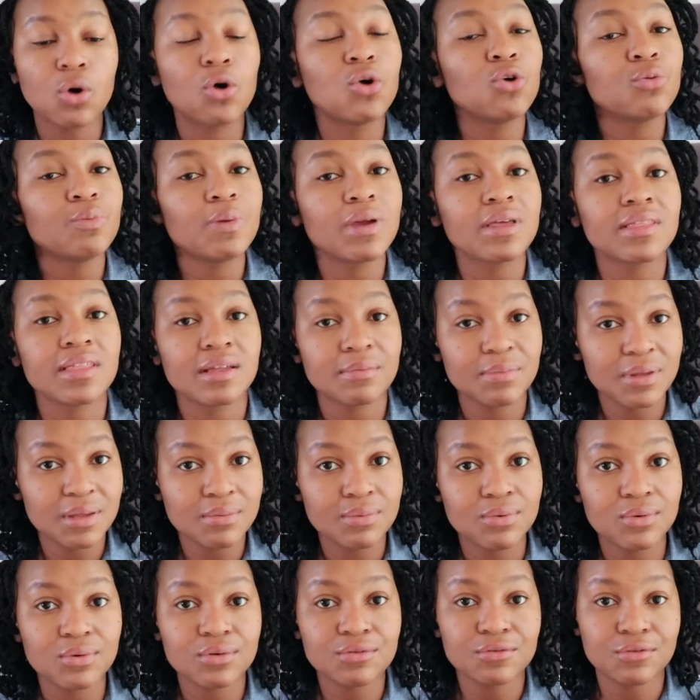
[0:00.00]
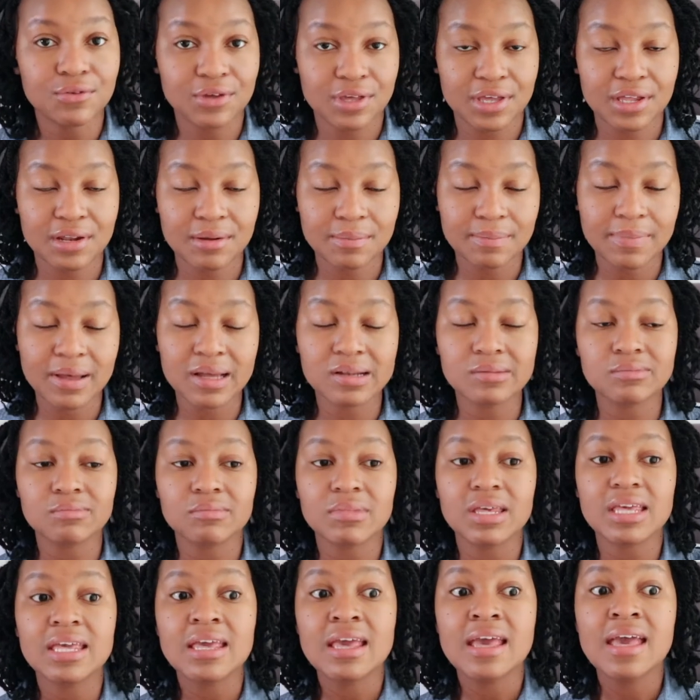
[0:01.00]
hoping that people would forget about
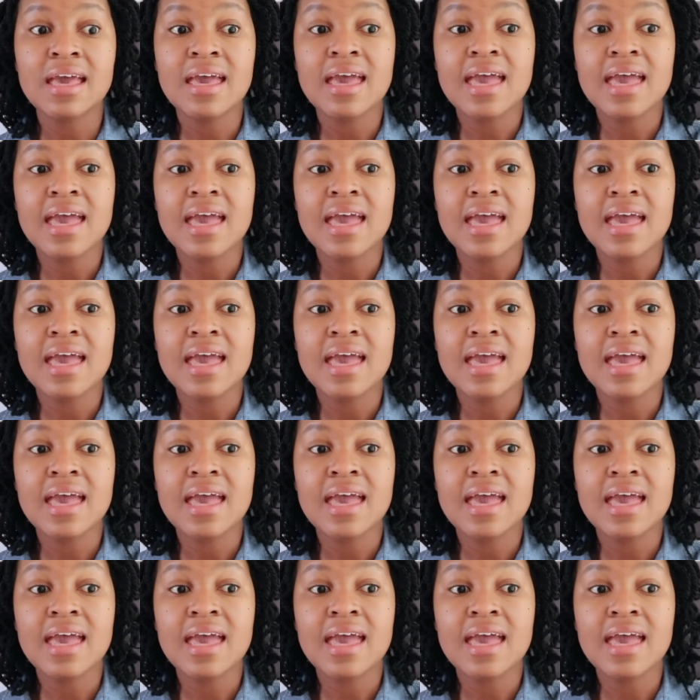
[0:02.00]
me.